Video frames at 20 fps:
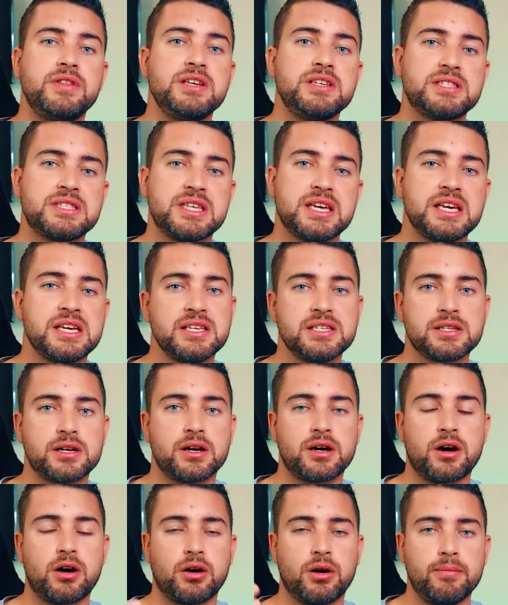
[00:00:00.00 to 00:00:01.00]
these
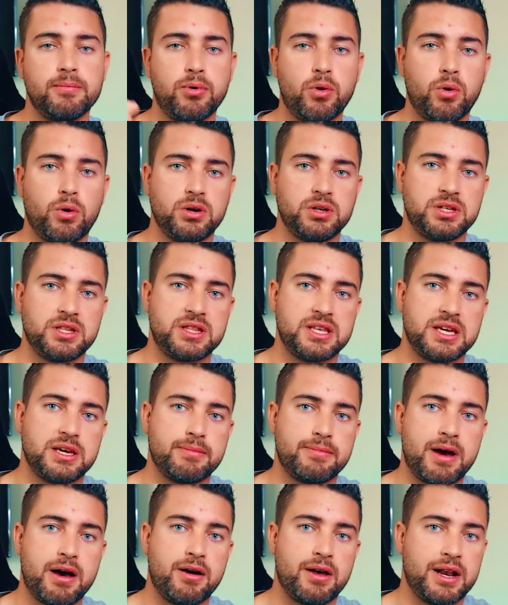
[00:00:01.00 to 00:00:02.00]
things are important to think
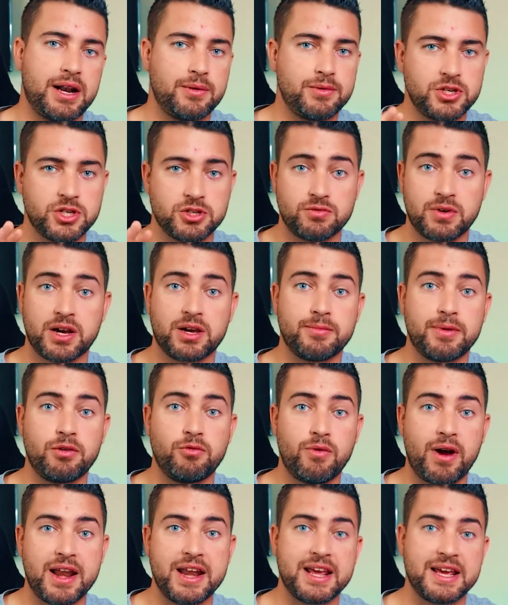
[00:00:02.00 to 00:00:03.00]
about, and I would just
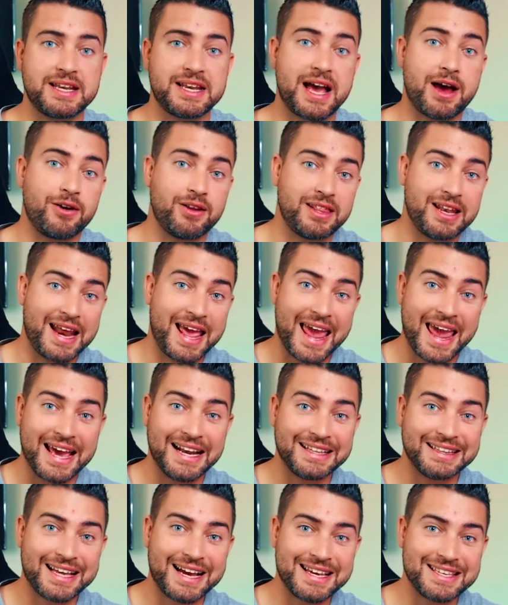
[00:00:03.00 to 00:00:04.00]
recommend writing it down and then
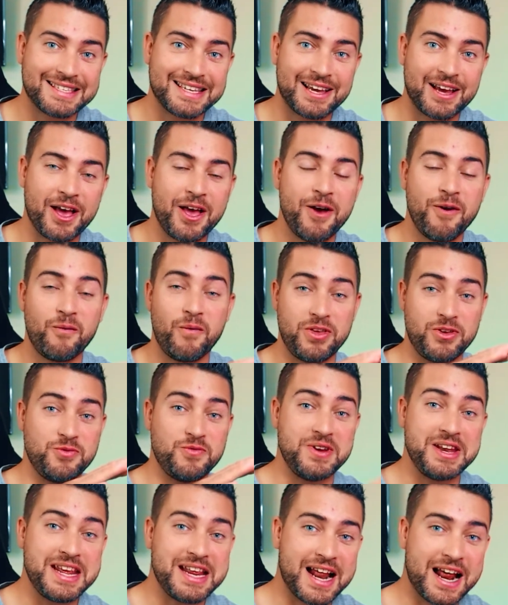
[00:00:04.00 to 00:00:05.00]
analyzing what you
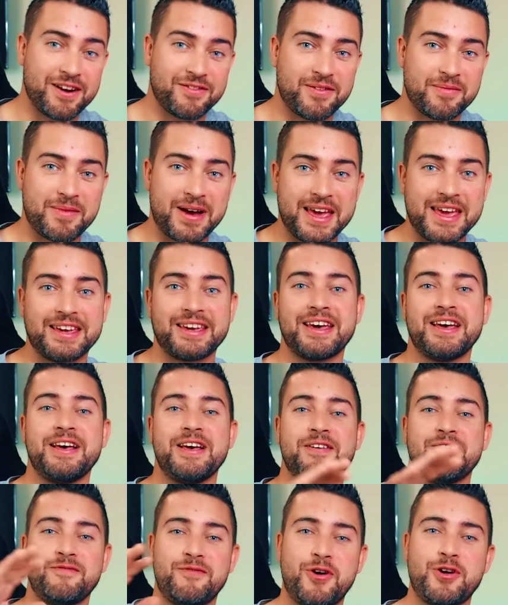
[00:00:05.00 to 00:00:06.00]
need out of a mic
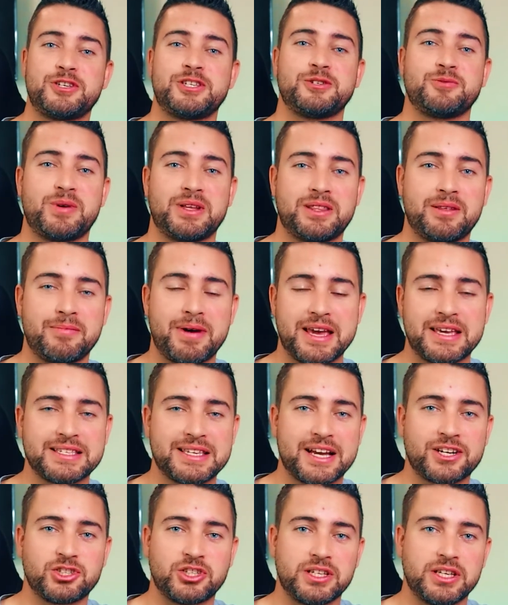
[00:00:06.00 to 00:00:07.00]
versus what the mic's
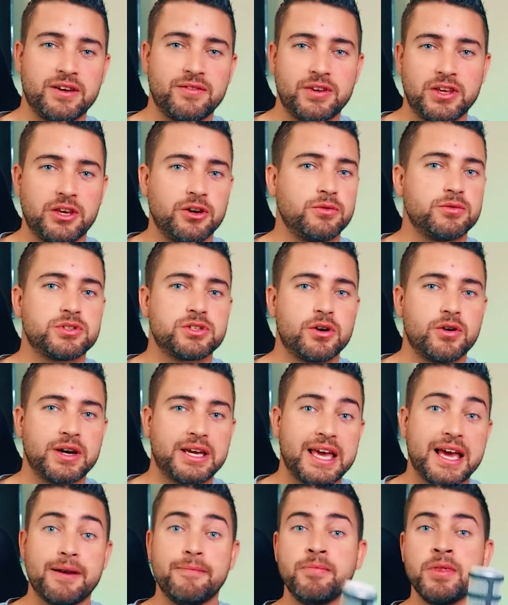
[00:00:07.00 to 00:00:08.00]
actually giving you. So
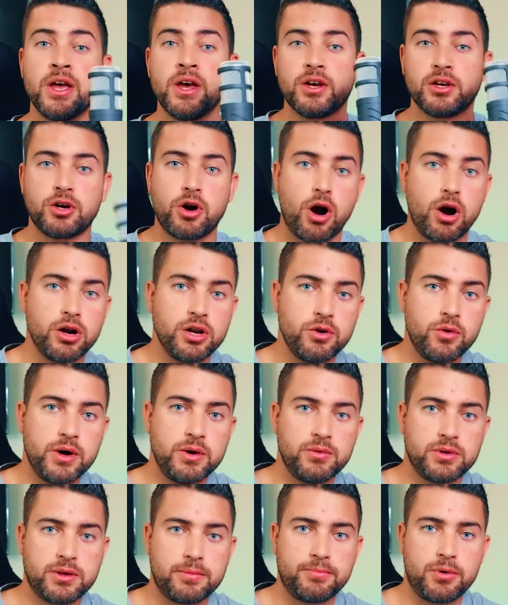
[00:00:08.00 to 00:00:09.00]
again,
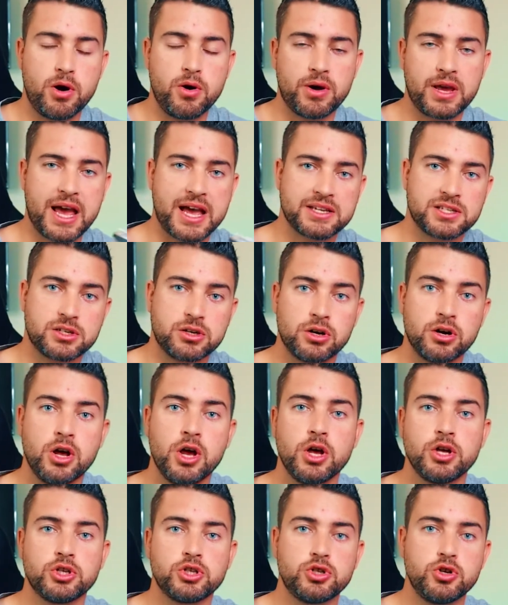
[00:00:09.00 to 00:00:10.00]
cardioid with the Procaster,
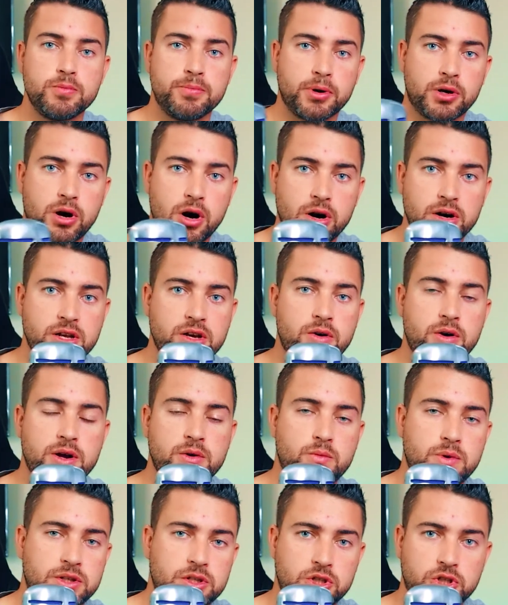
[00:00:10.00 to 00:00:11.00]
super
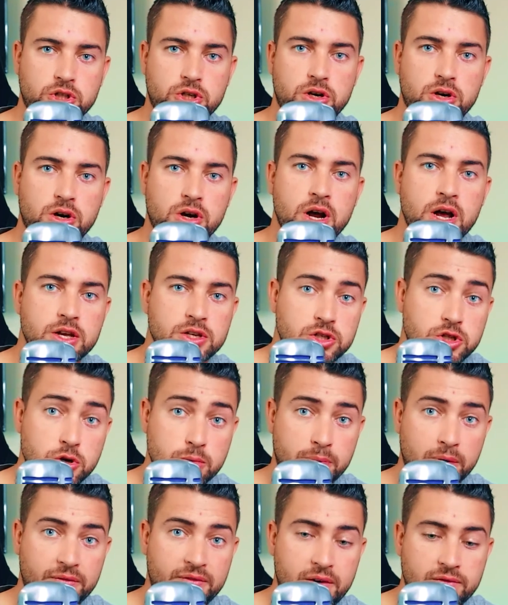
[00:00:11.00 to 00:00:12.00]
cardioid with the Shure
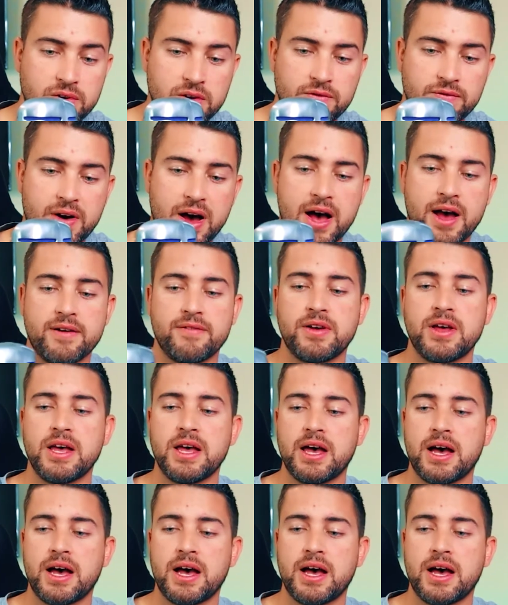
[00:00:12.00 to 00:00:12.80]
Super 55.